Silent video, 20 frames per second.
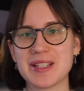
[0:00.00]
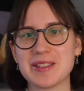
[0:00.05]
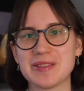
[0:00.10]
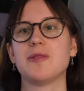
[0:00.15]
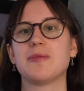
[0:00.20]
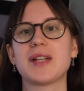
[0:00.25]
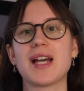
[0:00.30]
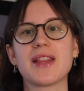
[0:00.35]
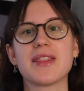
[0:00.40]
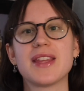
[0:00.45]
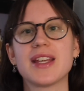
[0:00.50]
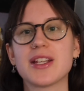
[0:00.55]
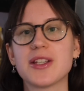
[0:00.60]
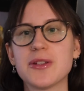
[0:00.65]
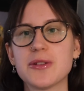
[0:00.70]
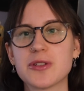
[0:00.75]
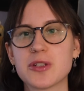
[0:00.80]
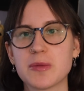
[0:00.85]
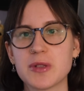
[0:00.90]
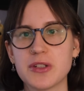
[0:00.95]
But yeah, thank
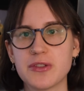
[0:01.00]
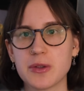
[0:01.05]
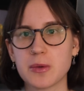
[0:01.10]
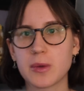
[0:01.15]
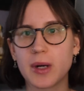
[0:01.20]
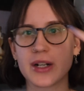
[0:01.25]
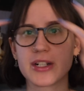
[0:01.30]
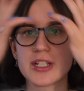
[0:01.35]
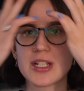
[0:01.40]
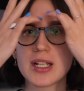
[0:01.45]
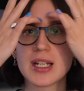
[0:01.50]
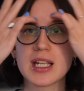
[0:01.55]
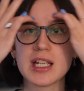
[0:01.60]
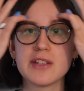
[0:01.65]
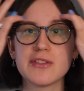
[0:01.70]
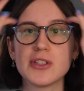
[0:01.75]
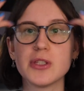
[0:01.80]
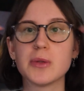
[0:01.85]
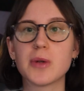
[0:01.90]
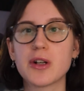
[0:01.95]
you so much for watching.
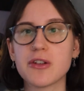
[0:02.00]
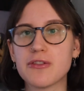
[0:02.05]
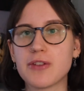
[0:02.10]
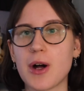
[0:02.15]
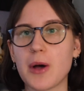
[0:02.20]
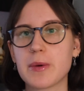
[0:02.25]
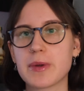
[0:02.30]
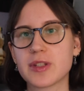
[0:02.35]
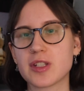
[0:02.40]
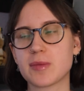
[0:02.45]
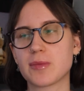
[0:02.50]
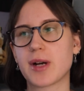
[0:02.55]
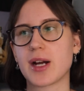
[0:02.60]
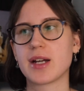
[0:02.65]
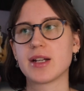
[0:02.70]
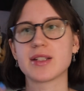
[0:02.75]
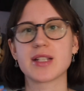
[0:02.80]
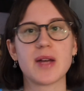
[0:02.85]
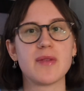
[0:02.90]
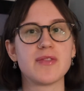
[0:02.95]
If you are following this
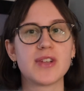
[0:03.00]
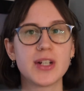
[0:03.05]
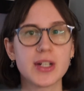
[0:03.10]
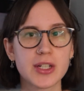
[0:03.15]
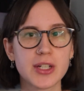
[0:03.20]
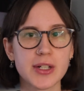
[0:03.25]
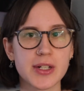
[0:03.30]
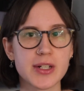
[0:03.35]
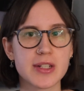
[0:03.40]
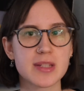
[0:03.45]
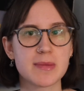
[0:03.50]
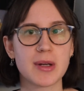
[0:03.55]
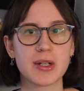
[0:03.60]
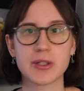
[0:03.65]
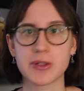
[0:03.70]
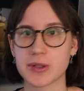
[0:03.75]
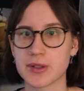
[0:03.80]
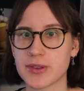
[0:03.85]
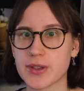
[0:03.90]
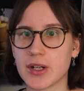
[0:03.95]
prize, I'm very curious about
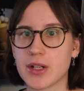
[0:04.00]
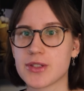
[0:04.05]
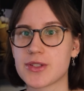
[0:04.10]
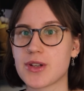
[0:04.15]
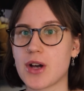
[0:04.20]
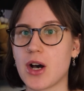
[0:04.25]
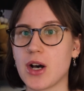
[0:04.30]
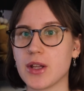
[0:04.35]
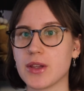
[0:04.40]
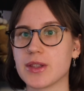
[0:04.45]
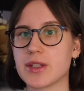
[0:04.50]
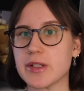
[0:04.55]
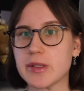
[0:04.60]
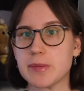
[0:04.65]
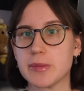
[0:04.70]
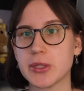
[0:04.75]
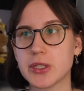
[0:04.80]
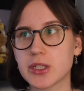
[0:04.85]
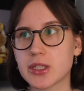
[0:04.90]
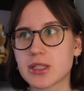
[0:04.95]
your thoughts on these
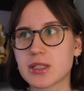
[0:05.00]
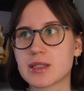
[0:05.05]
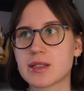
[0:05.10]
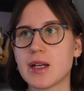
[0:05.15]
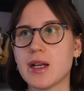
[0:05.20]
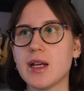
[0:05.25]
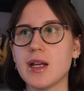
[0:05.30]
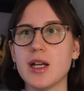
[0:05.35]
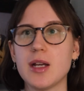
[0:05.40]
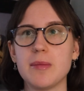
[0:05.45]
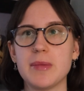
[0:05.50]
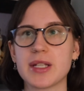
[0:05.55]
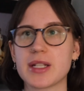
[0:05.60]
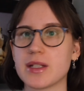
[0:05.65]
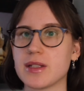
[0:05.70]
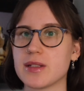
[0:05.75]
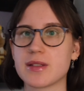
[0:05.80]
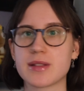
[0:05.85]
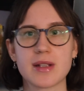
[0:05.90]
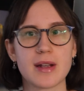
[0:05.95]
books,
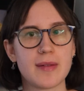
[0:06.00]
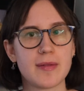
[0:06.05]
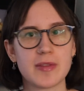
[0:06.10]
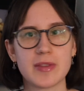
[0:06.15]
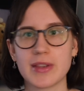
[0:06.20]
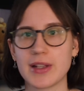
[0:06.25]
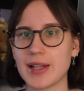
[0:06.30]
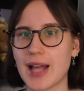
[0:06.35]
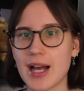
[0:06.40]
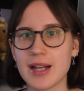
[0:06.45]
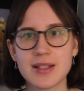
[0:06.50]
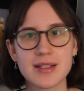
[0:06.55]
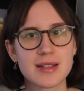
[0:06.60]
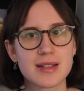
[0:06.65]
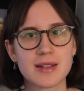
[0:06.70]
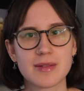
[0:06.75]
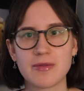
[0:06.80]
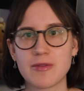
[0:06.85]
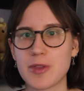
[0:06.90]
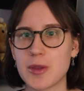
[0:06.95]
because the
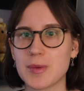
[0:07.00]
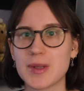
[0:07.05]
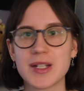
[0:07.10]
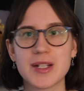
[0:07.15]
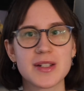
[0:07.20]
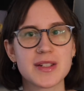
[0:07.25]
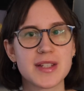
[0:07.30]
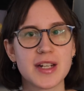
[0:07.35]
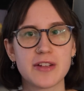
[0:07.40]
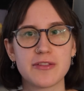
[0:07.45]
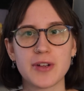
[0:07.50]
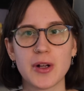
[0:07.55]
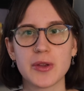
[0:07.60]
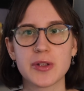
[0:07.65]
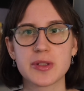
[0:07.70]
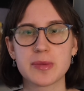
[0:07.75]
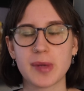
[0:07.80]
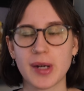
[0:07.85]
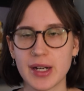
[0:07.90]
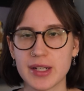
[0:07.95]
last 3 years that I followed
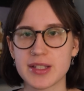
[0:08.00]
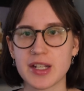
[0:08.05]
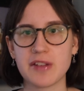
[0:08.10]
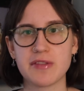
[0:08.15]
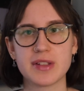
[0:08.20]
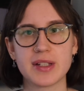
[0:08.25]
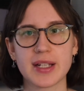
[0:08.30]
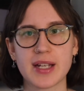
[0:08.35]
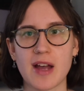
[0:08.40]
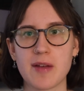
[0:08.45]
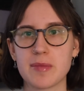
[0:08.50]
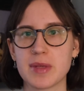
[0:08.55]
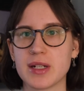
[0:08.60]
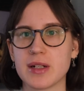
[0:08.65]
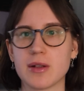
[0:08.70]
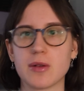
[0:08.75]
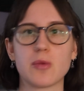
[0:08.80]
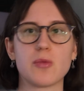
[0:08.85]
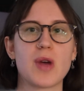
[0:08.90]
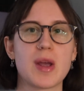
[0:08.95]
this prize, I feel like I've
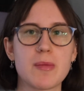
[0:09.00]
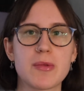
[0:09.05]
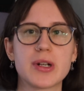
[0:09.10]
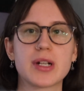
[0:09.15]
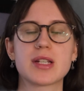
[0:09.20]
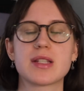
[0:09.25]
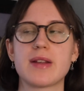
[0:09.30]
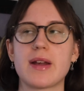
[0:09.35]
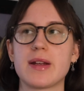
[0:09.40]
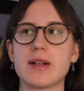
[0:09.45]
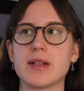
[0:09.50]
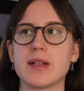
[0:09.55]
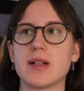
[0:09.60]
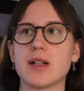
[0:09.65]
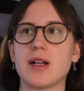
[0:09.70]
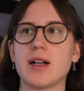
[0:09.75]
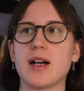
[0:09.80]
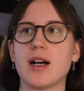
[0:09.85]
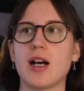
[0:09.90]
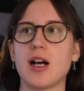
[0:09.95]
been way more
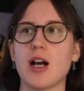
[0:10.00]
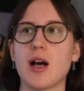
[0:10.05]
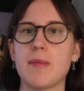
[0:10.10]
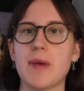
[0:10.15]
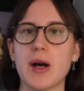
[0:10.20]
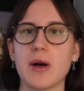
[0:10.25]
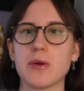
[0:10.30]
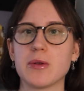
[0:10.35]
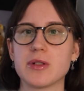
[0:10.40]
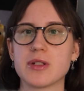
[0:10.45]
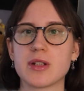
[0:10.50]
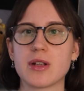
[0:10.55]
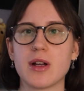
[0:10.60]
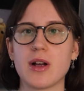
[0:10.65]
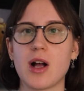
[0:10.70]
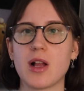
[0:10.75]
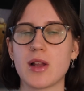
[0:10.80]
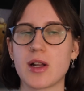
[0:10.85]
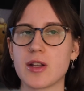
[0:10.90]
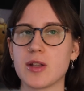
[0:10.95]
excited about
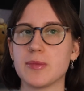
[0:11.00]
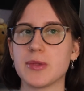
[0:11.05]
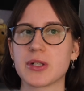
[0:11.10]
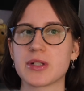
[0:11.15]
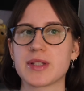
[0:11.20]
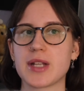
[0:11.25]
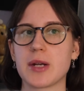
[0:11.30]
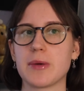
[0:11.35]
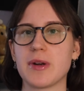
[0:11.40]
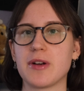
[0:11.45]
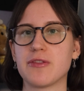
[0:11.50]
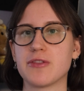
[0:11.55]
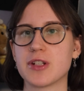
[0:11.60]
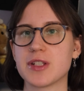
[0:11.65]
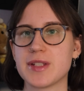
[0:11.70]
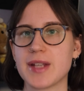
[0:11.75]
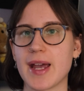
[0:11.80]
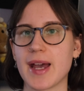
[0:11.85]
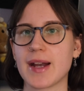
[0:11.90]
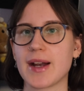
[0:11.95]
a lot of the books that I read
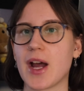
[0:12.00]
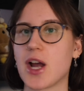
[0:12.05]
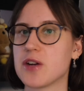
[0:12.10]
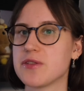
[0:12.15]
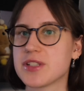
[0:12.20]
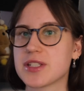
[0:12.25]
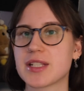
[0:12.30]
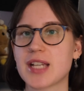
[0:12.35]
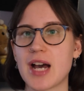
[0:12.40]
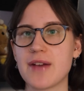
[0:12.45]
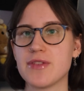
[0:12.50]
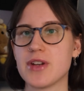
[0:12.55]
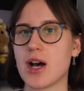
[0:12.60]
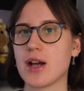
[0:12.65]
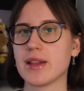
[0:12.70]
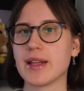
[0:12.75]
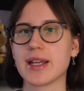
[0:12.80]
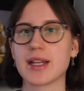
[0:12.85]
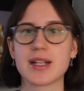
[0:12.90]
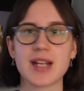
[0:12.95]
firsthand. I obviously have not
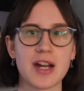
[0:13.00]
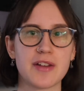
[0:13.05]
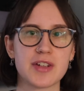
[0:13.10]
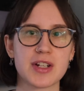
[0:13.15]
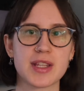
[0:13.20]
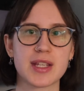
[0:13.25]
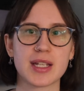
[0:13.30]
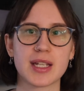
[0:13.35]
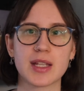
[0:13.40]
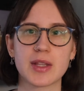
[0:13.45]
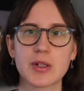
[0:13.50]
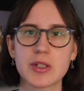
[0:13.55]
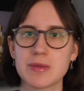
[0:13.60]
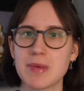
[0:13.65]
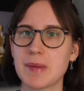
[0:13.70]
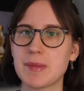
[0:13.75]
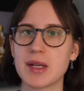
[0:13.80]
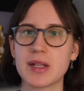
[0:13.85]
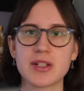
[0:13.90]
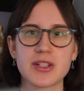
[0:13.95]
liked everything either, so
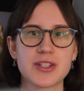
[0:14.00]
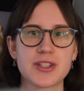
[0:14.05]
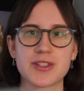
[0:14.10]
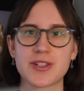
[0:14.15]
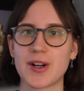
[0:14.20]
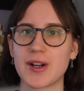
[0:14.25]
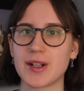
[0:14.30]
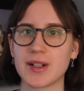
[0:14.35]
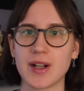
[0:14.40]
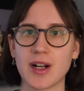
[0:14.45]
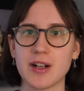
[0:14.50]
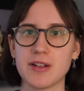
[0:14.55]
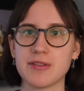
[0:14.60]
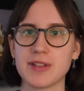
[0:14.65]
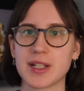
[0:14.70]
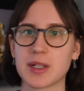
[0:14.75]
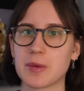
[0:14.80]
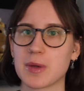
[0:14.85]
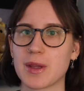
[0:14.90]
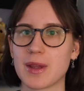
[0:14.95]
maybe I just started off
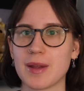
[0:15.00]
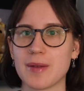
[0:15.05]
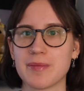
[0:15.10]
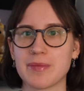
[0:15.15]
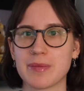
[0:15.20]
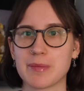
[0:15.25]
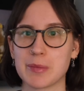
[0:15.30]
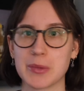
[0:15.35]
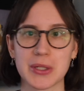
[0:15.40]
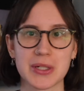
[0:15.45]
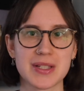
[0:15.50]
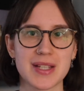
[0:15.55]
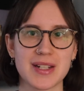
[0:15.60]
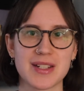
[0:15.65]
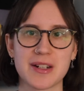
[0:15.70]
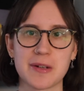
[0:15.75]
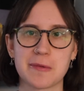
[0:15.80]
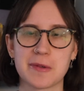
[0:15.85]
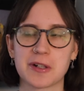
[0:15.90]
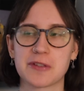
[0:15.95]
like with books that
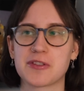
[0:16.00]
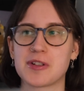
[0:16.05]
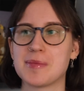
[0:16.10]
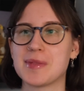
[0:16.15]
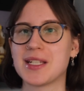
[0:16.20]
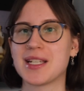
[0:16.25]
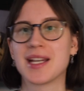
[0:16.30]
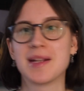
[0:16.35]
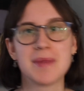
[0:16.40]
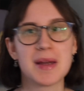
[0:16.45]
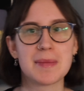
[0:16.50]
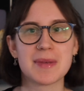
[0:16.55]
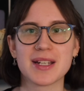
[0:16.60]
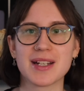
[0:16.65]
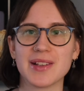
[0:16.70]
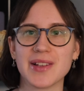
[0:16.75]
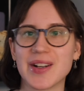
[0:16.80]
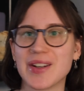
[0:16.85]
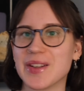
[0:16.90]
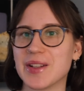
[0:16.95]
didn't work for me, and maybe a
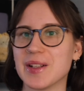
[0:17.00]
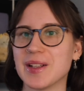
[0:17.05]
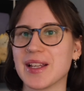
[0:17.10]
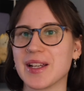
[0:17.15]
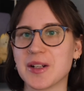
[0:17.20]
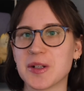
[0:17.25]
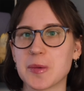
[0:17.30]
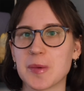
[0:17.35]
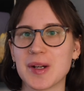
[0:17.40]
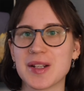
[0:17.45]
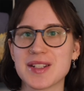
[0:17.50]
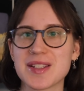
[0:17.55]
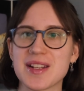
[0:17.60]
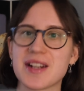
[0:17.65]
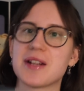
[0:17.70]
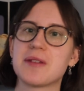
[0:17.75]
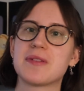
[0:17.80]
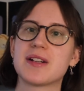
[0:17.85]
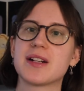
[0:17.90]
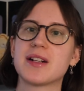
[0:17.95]
lot of the later ones that
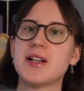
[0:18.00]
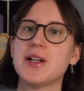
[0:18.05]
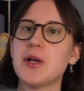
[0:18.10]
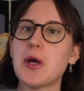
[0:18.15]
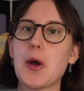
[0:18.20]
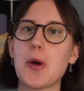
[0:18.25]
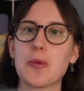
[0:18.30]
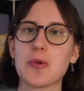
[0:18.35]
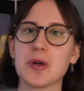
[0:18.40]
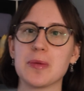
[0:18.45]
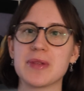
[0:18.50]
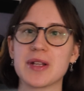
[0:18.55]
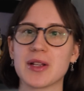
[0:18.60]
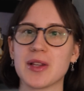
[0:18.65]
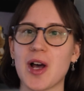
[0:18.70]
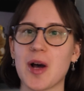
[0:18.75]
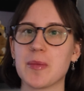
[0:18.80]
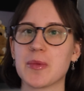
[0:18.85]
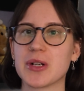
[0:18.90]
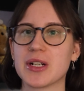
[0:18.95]
I read will be a
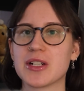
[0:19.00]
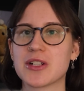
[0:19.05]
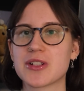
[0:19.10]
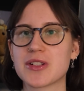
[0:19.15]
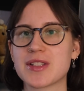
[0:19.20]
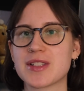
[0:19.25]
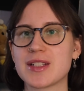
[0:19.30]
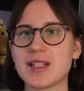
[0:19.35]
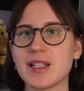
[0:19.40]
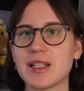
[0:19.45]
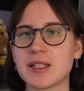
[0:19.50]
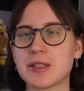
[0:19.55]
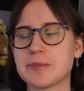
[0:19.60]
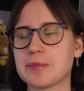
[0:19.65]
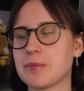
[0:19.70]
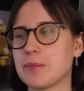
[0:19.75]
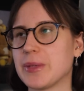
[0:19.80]
lot more interesting.